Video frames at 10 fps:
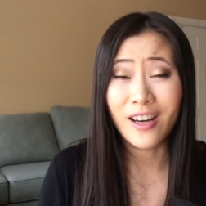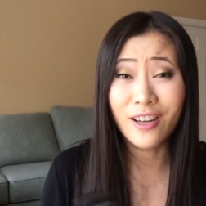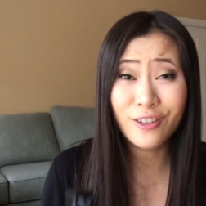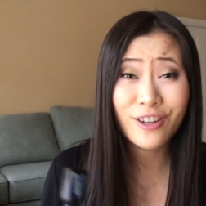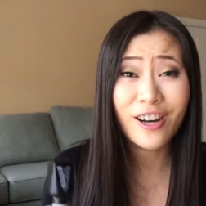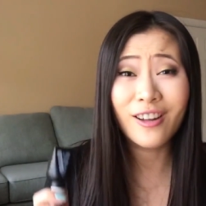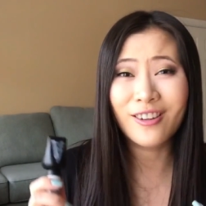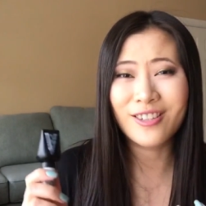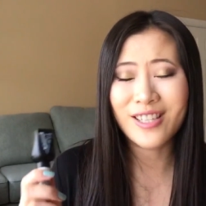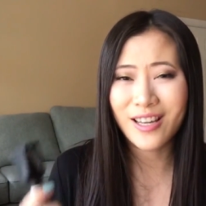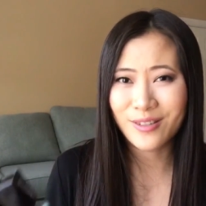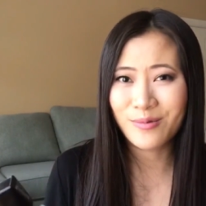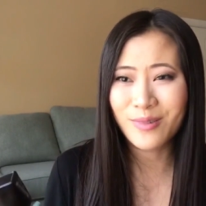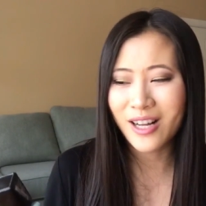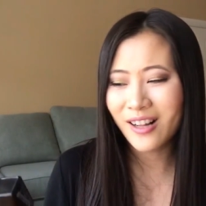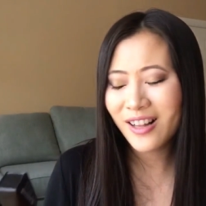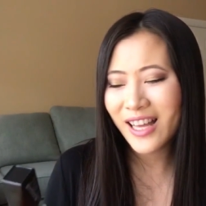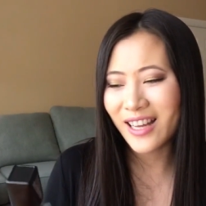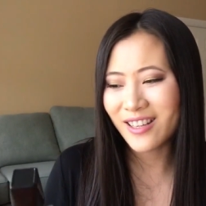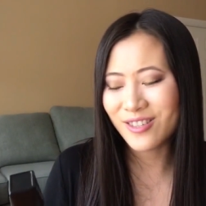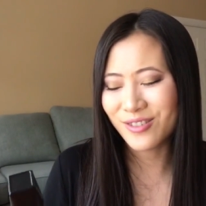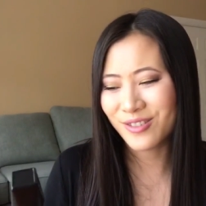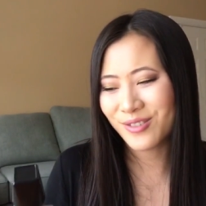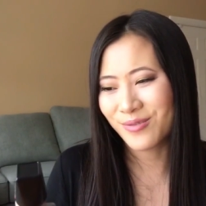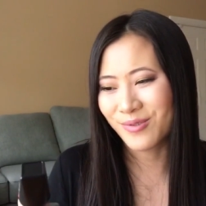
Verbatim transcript: other colors as well and it just